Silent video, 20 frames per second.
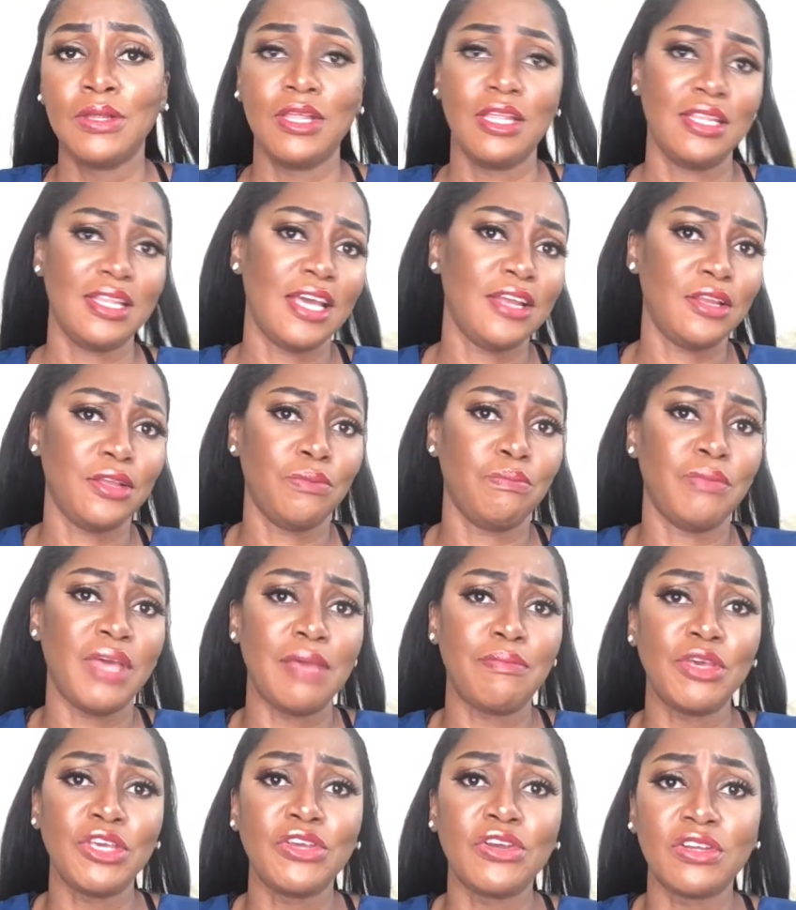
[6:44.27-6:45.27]
Then
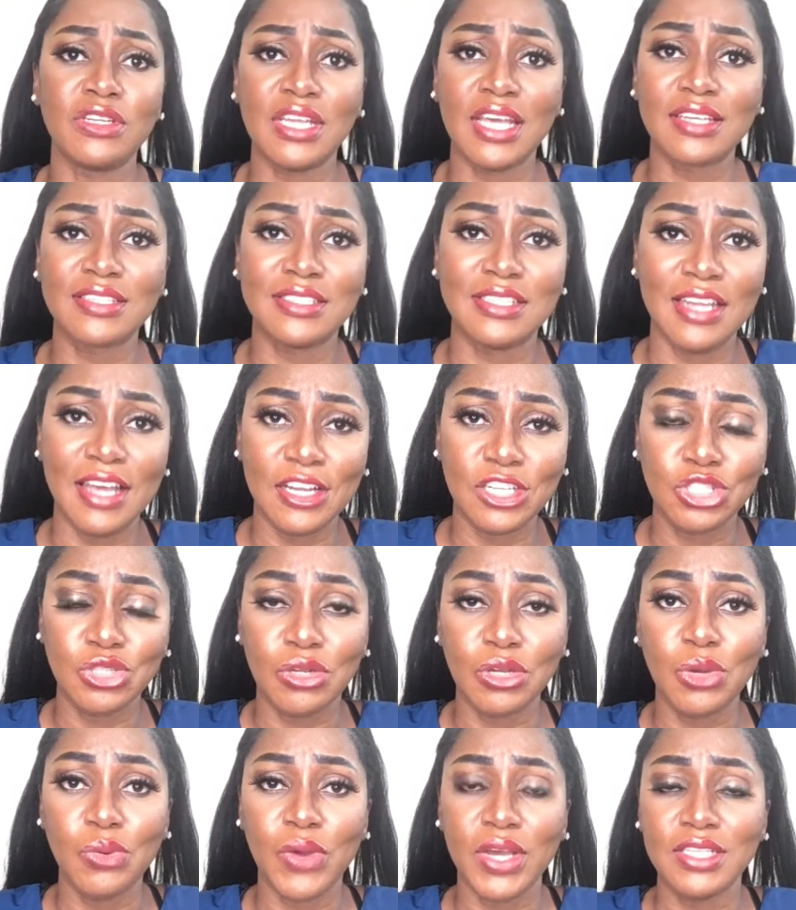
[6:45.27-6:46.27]
maybe your next natural
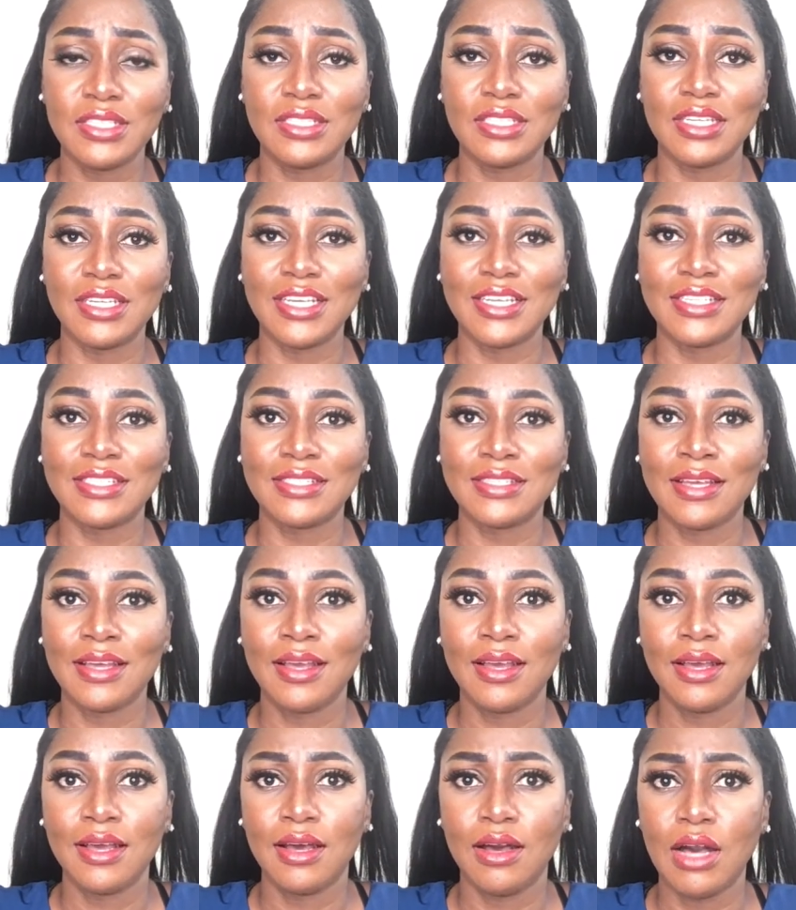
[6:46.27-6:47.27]
question is,
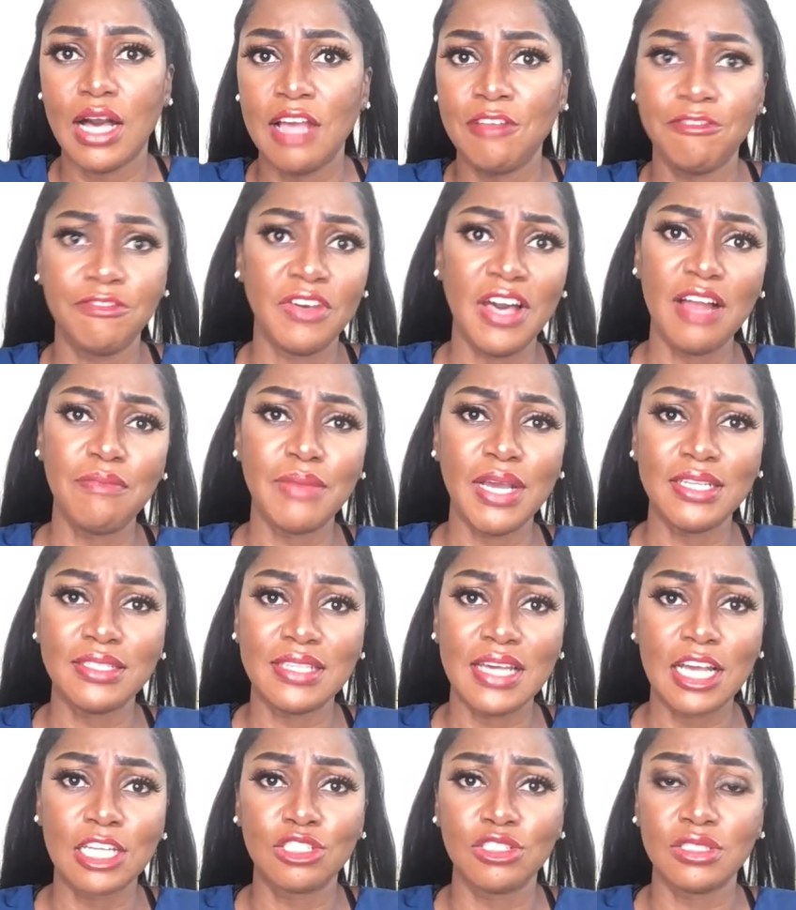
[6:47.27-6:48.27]
I filed my
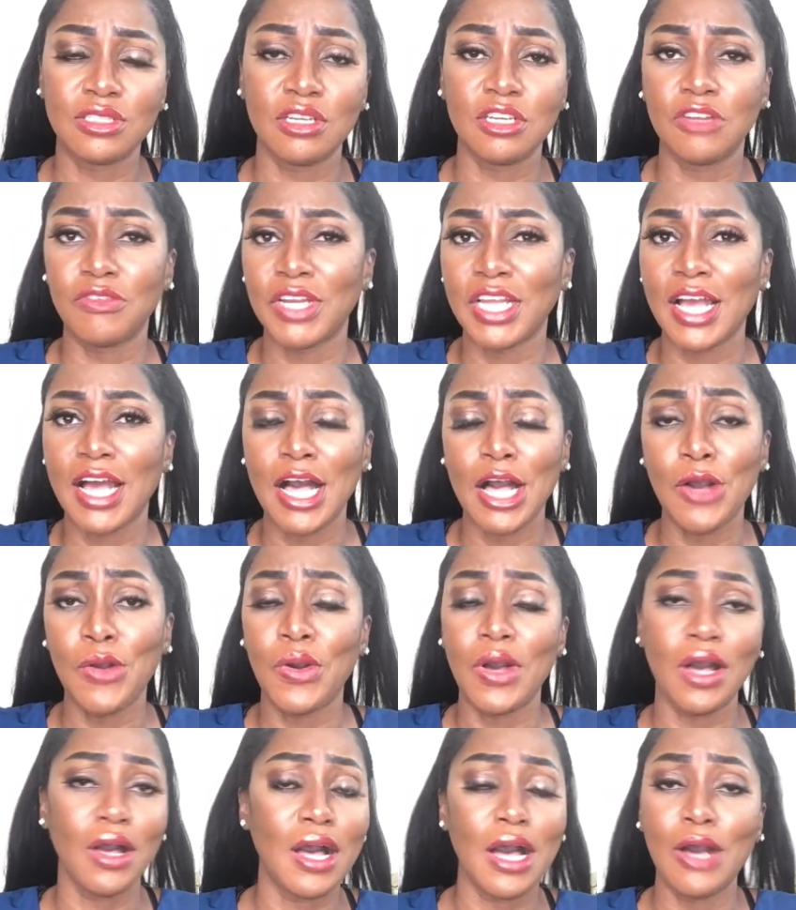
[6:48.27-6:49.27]
tax return already.
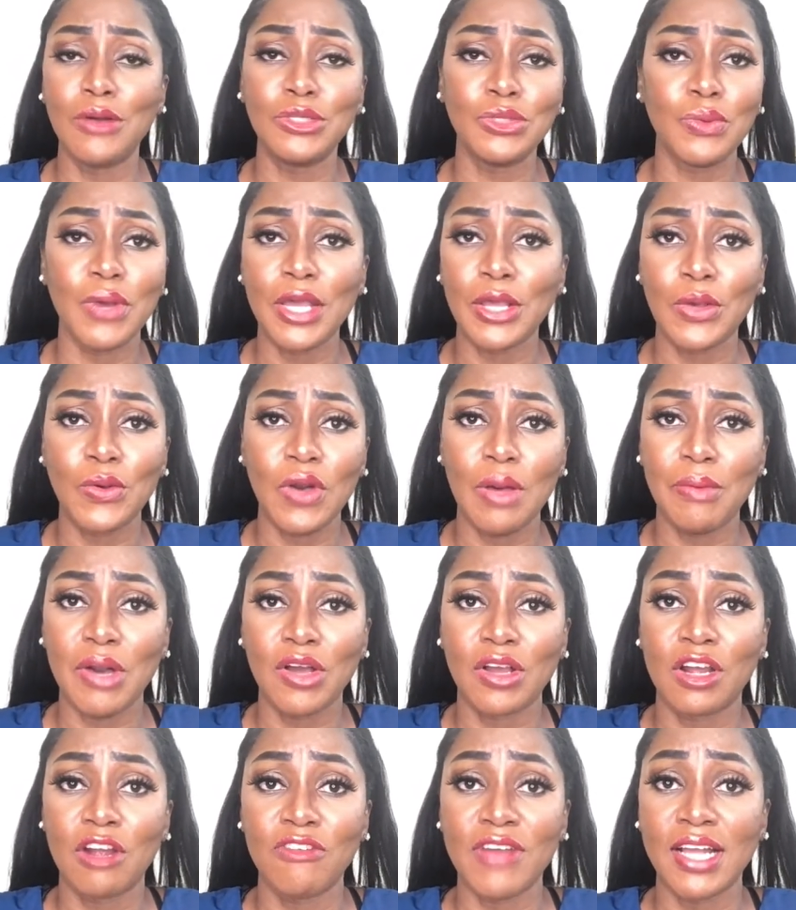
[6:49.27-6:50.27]
How do I go about
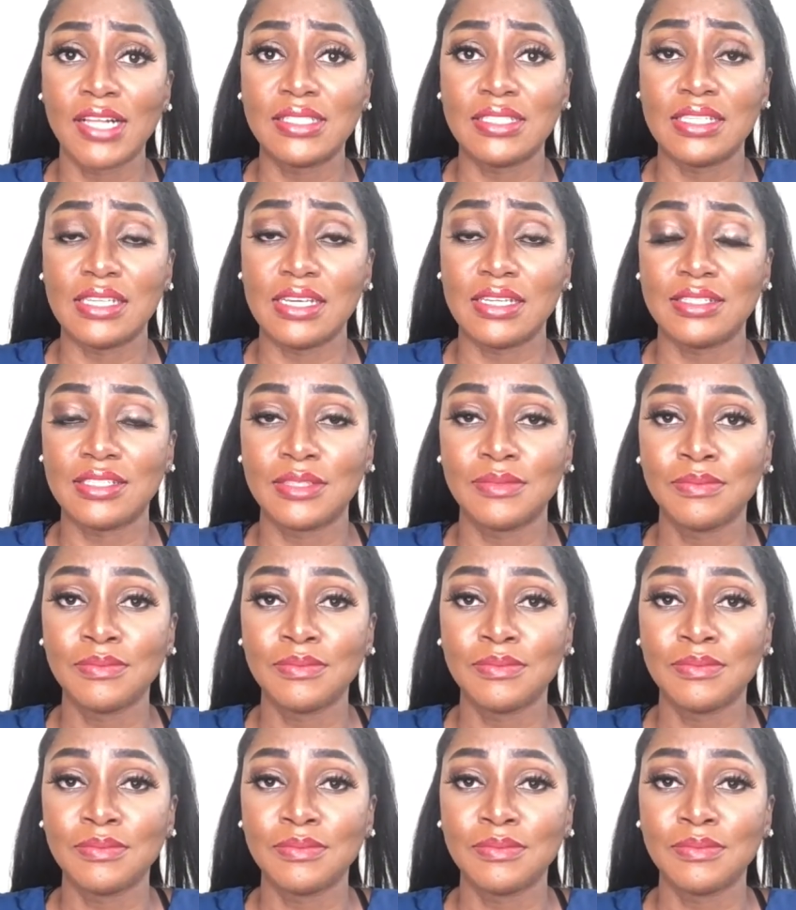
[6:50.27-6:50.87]
correcting it?